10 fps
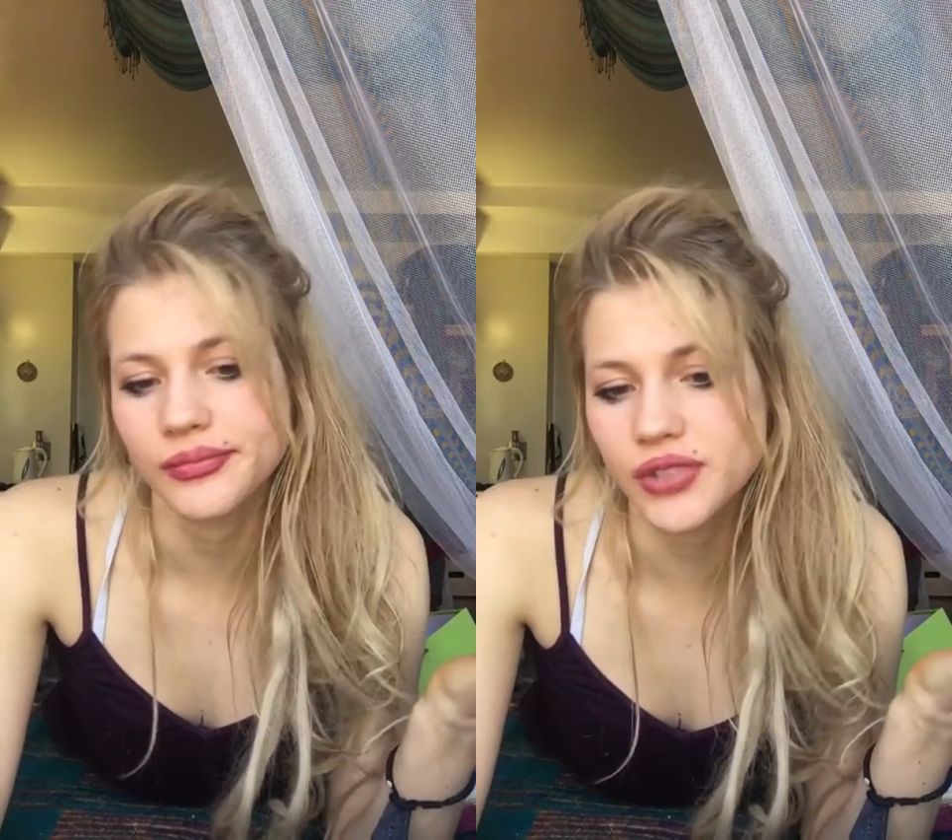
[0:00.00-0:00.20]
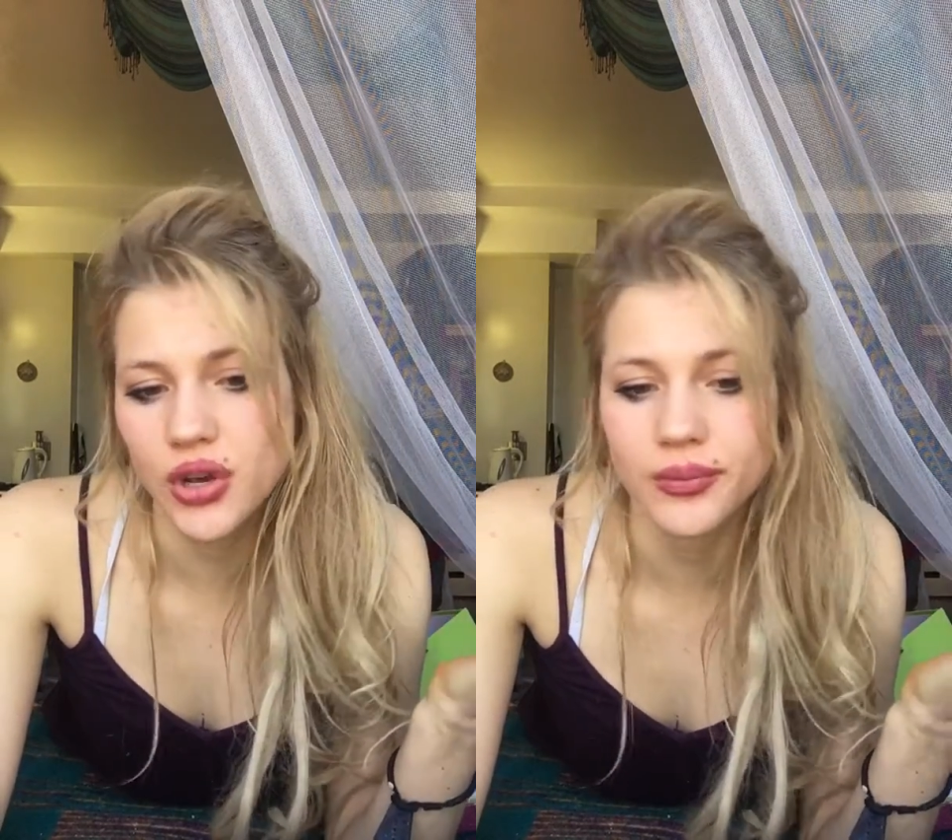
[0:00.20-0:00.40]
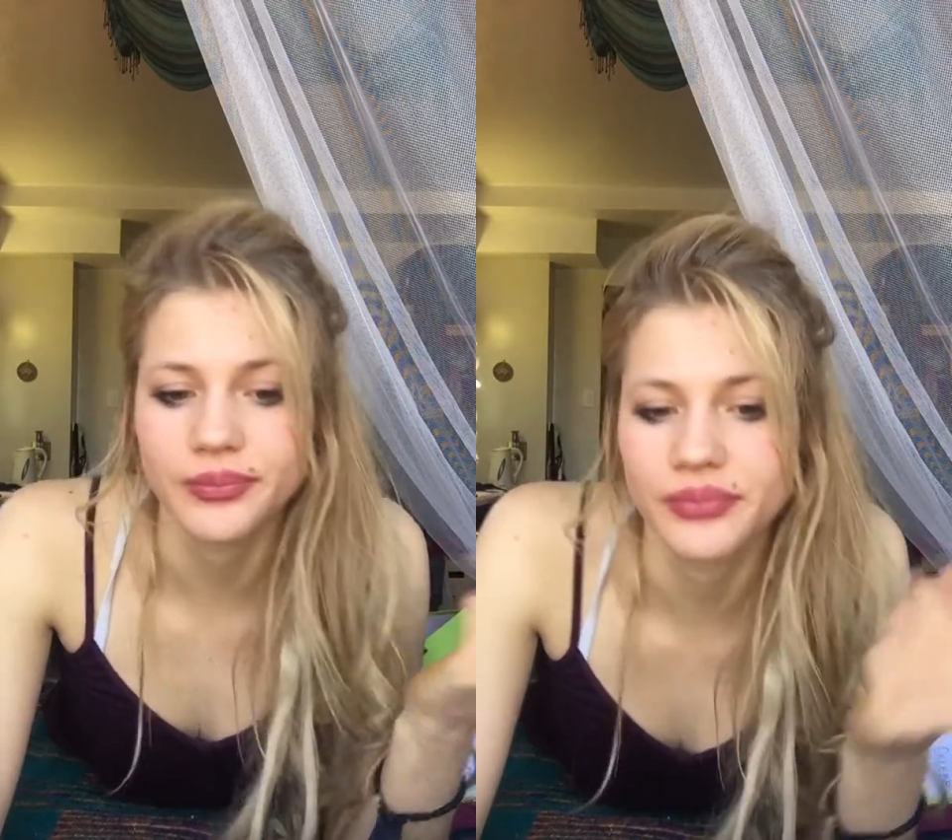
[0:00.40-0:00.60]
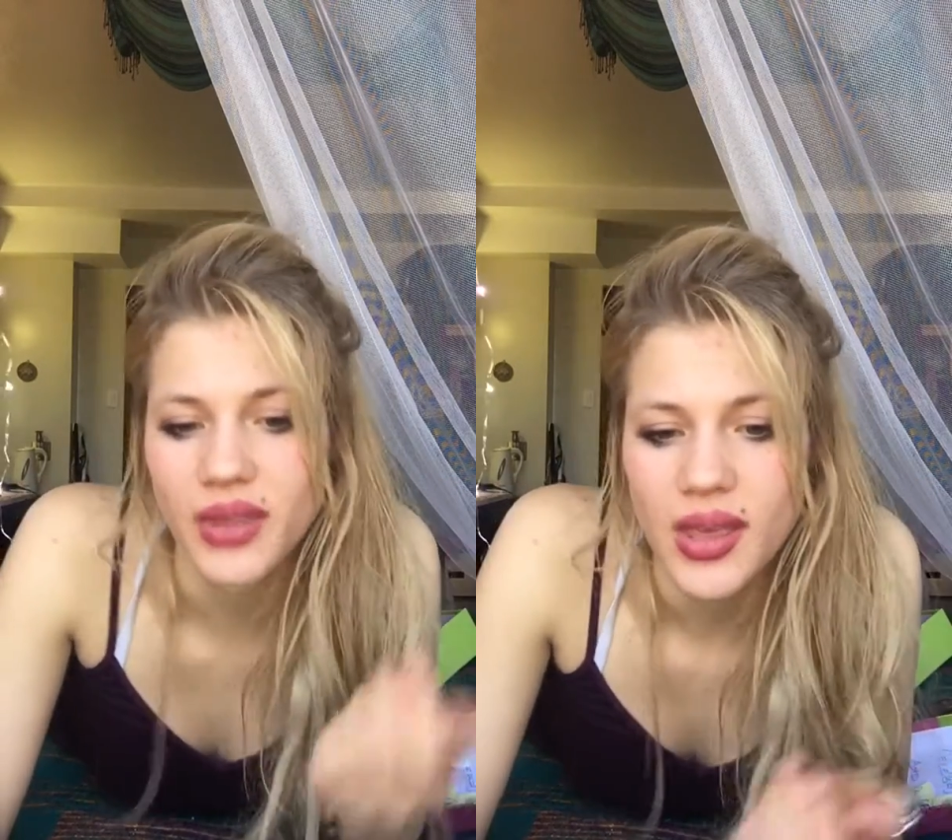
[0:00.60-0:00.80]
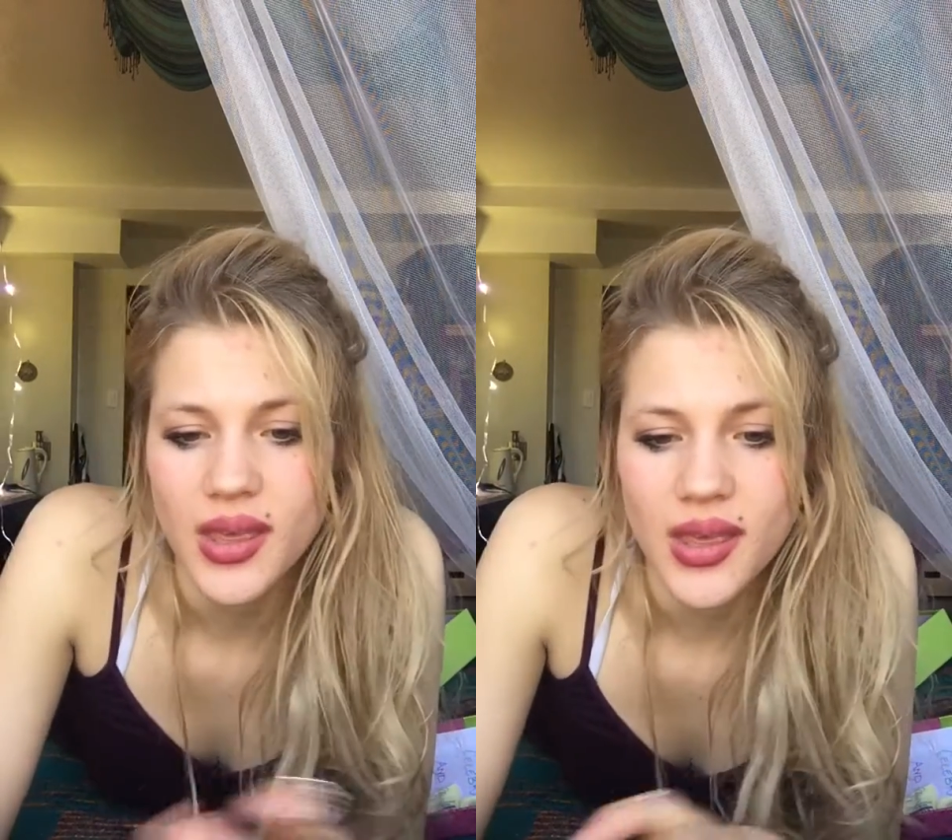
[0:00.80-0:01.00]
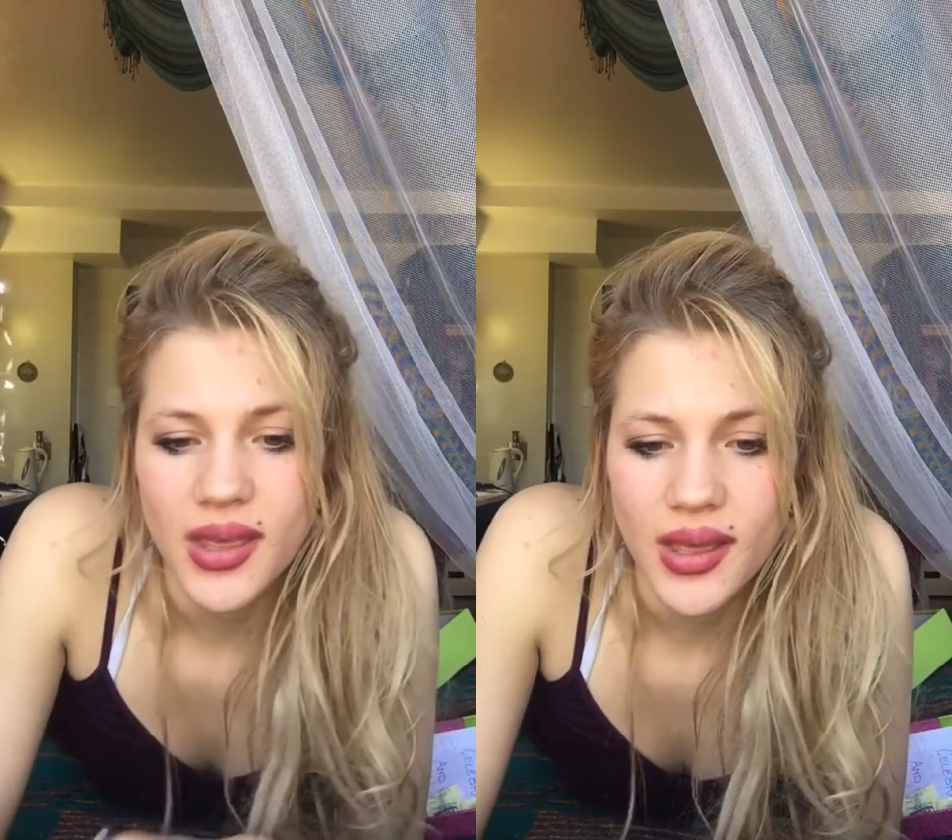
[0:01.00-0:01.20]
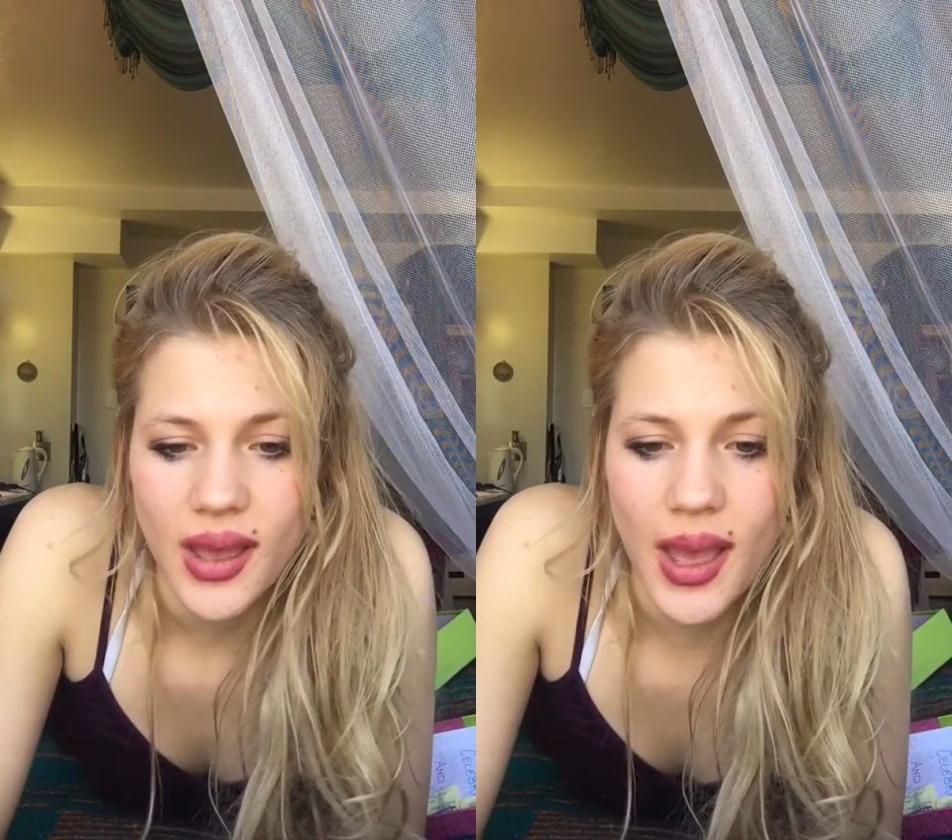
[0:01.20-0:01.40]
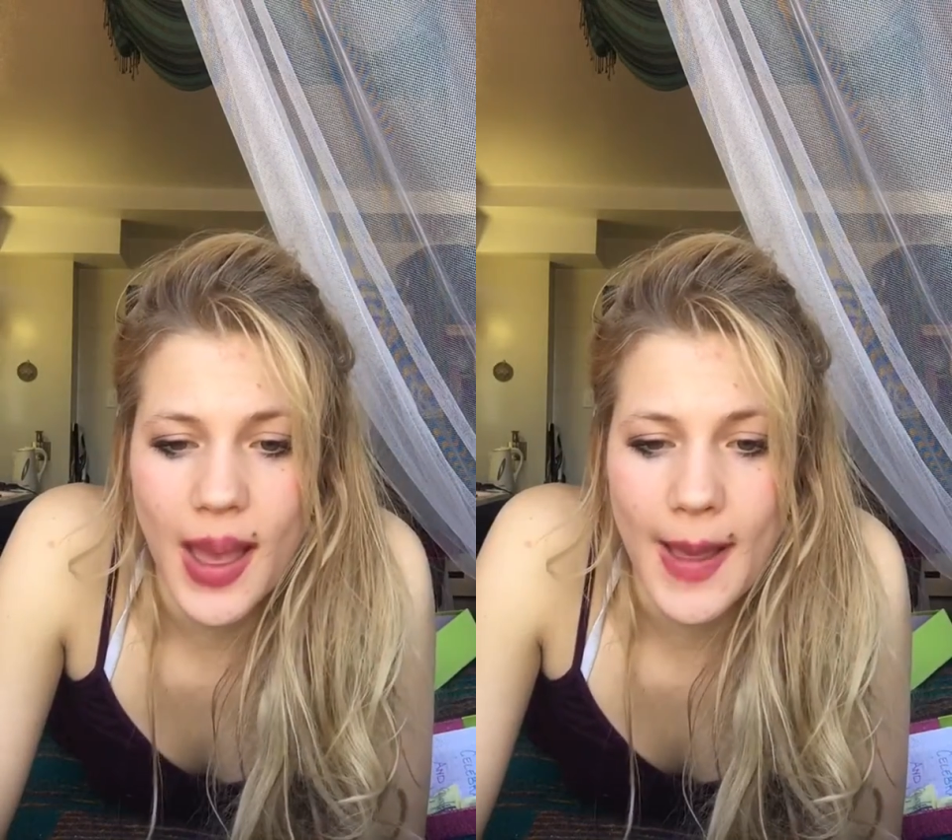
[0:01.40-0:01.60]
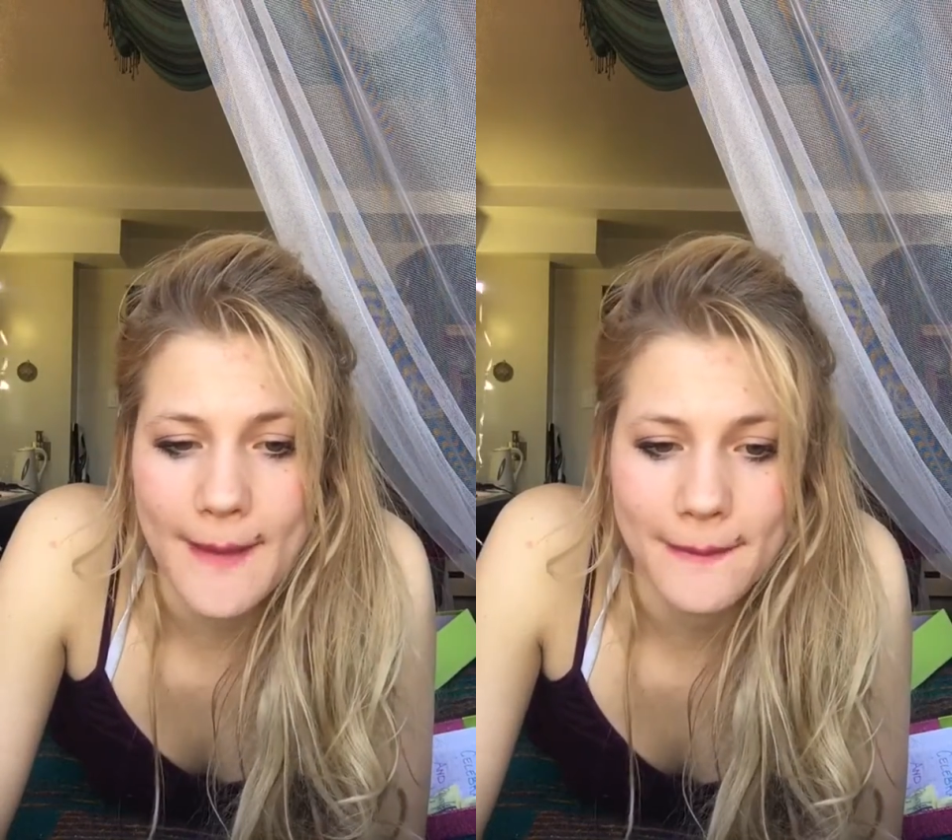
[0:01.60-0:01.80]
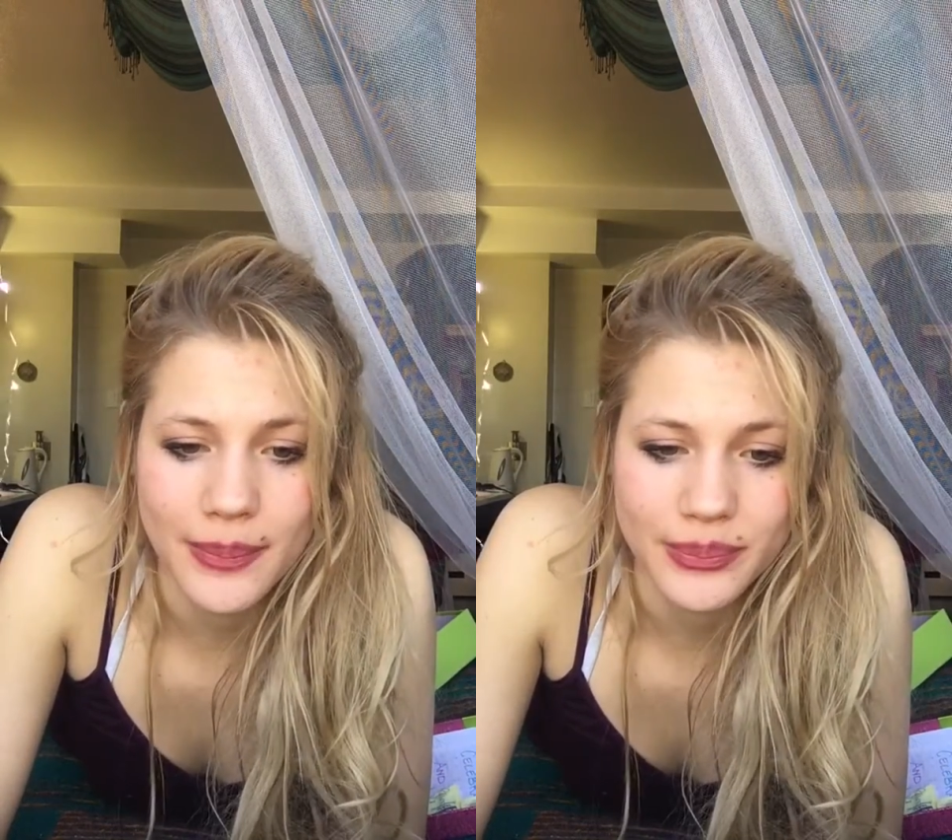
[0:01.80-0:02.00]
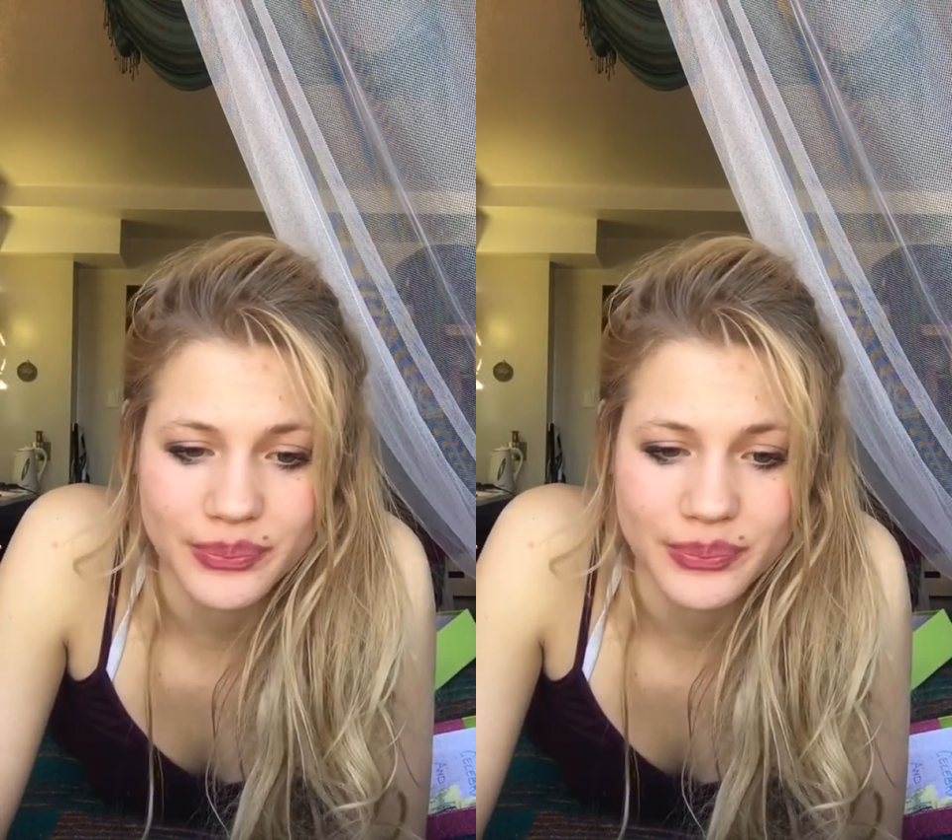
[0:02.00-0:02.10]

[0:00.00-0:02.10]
So, yeah,